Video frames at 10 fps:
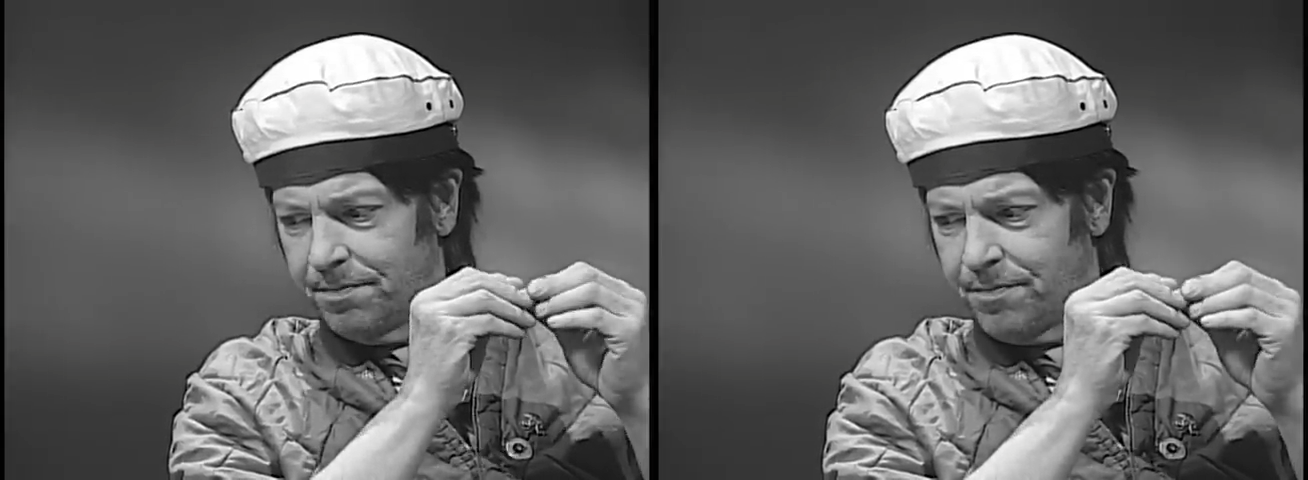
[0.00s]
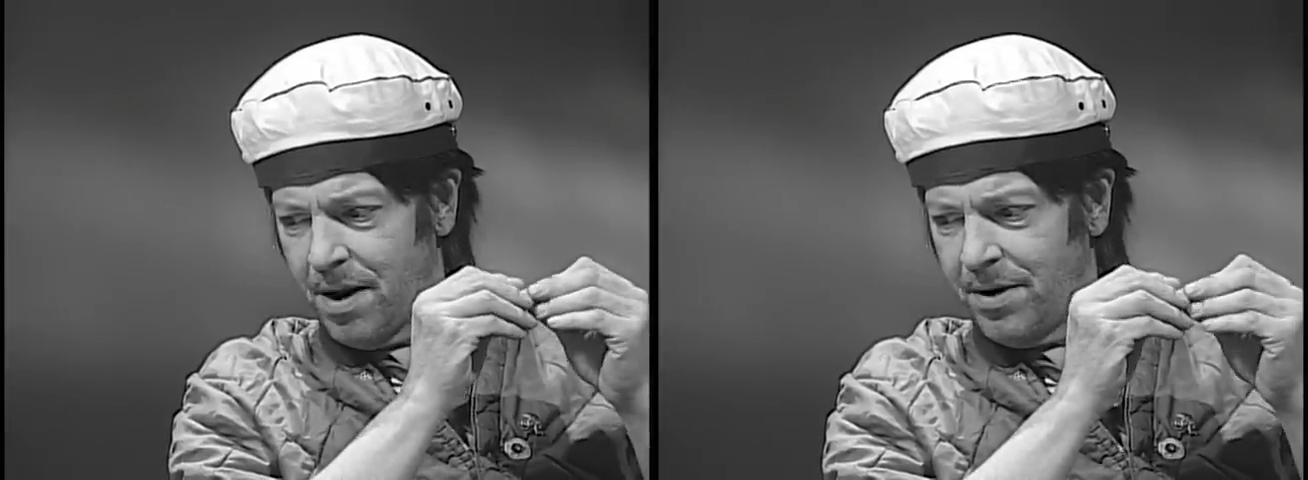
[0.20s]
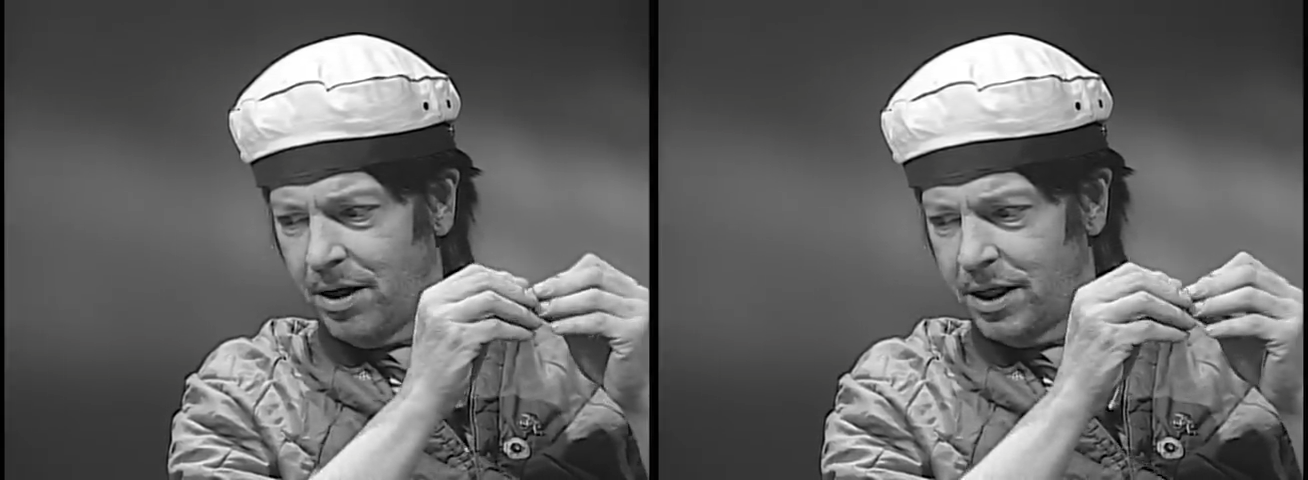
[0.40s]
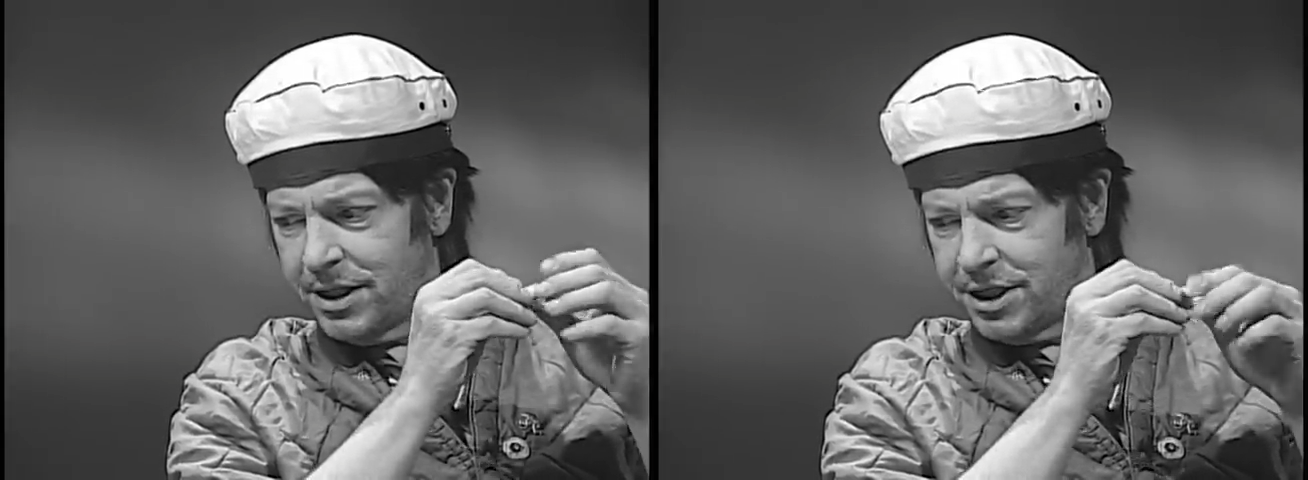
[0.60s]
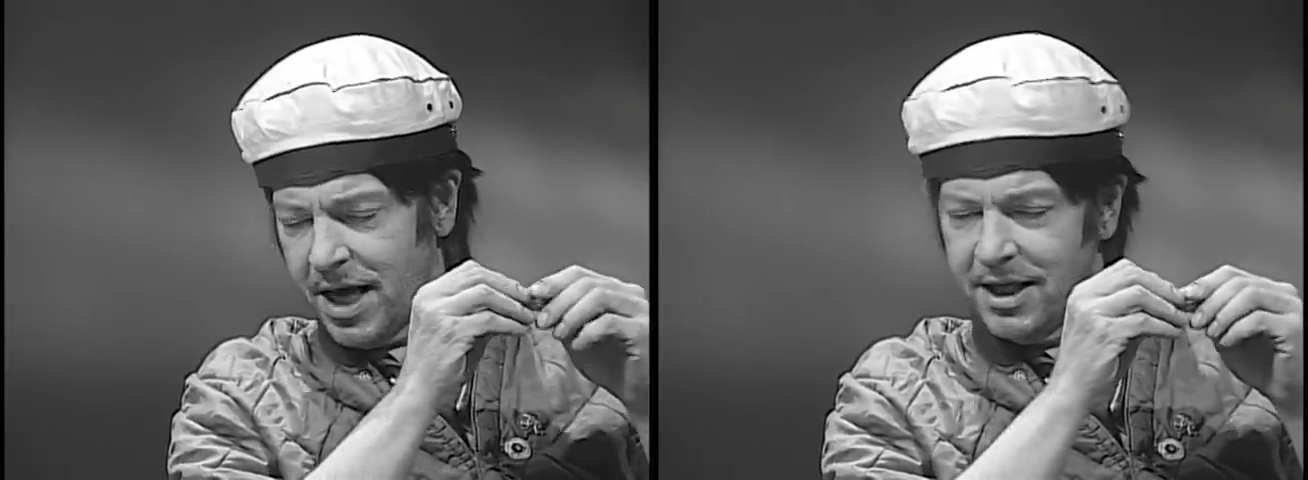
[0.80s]
primarily a
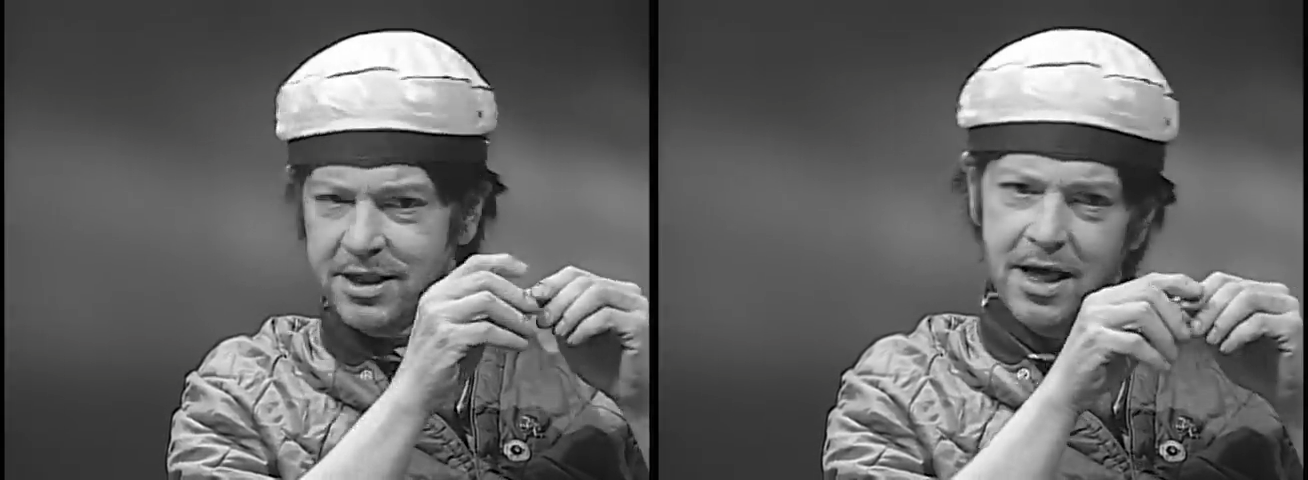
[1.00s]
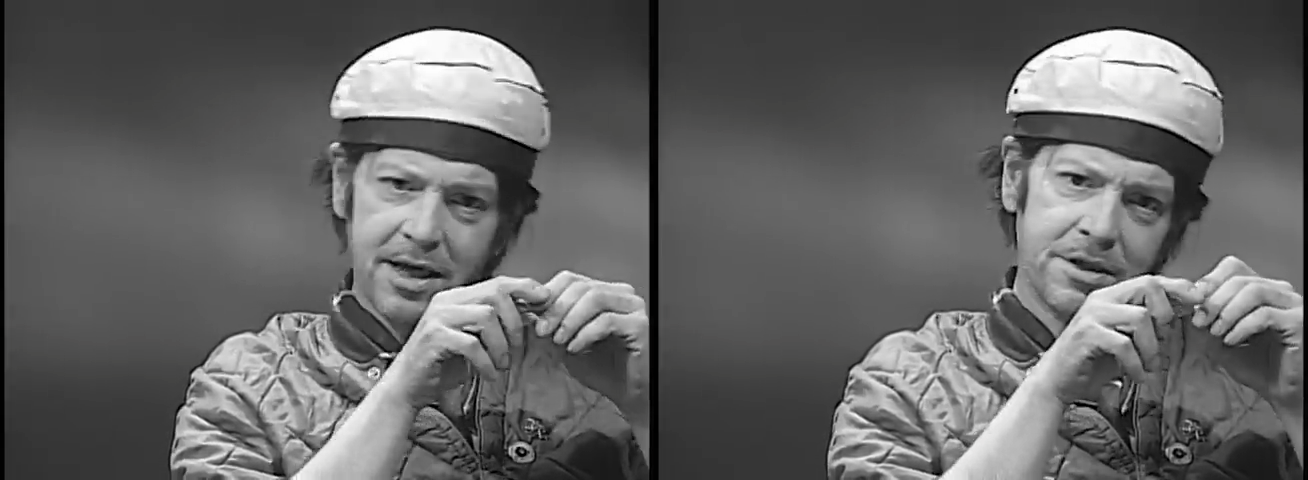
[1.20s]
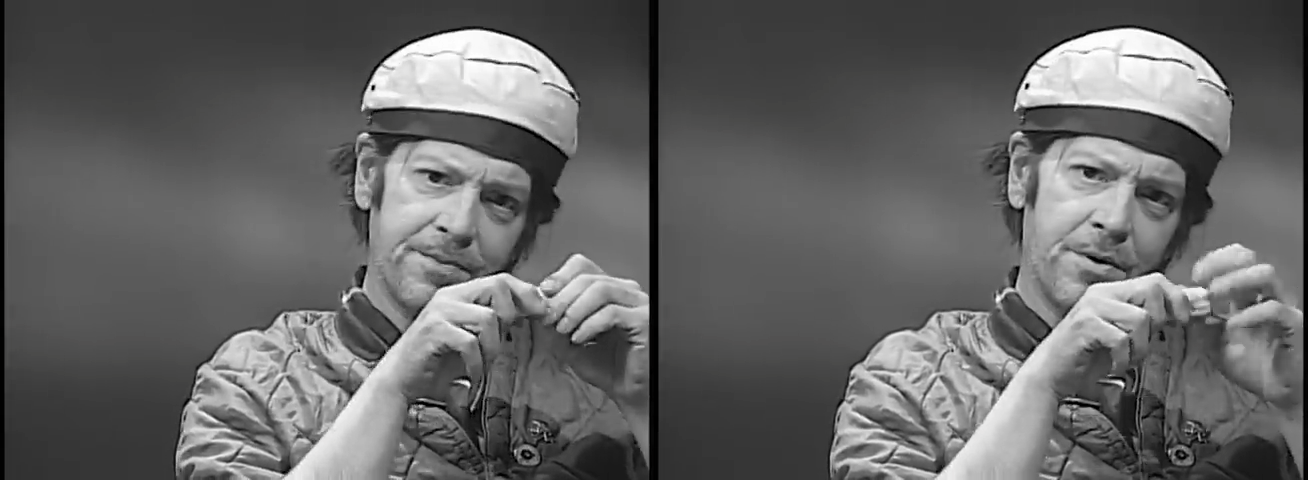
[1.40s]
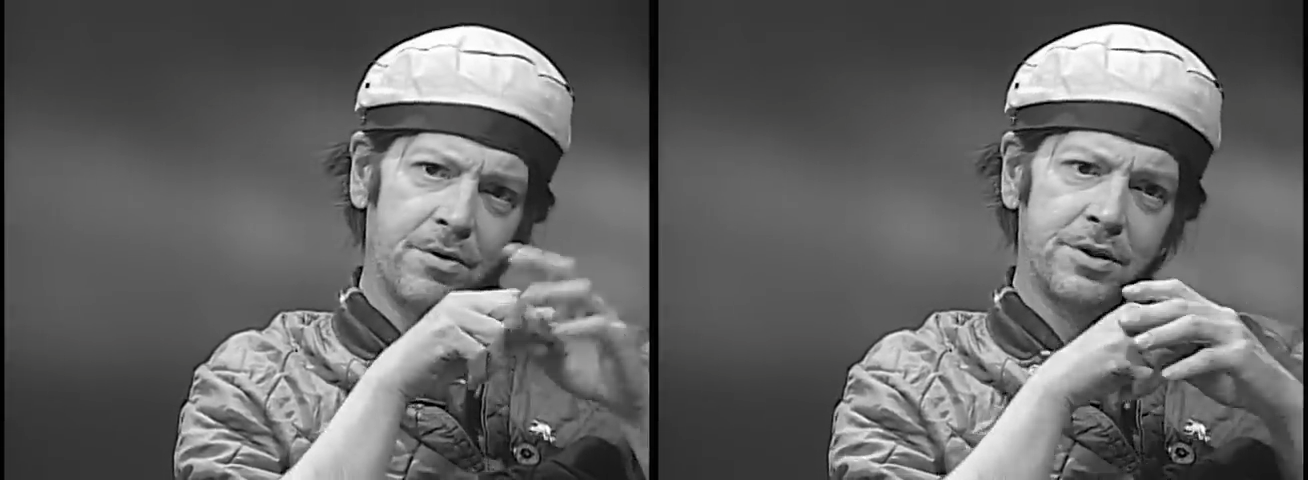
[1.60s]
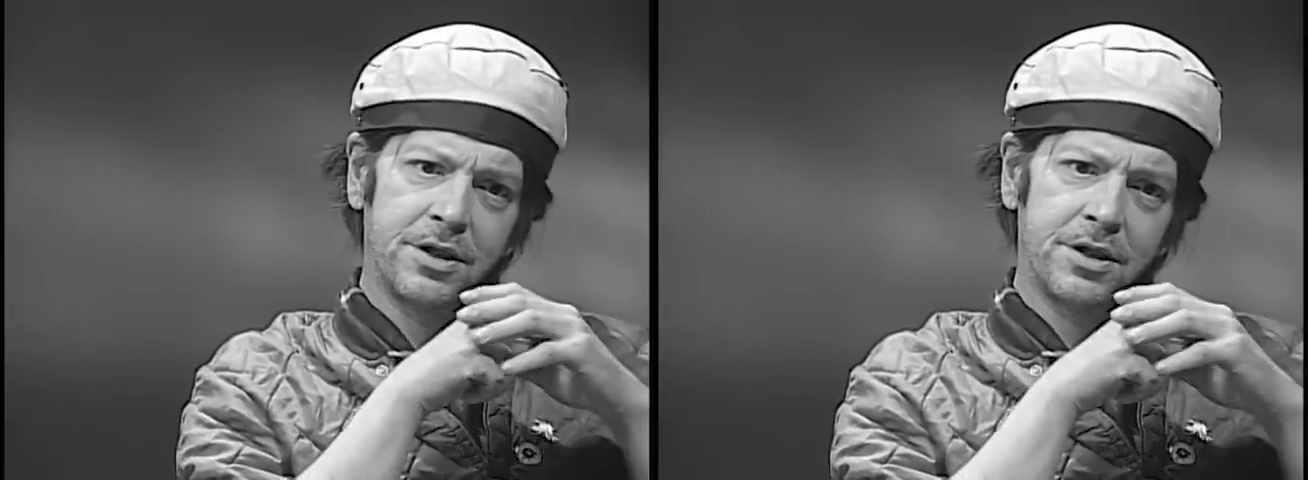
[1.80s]
jazz saxophonist,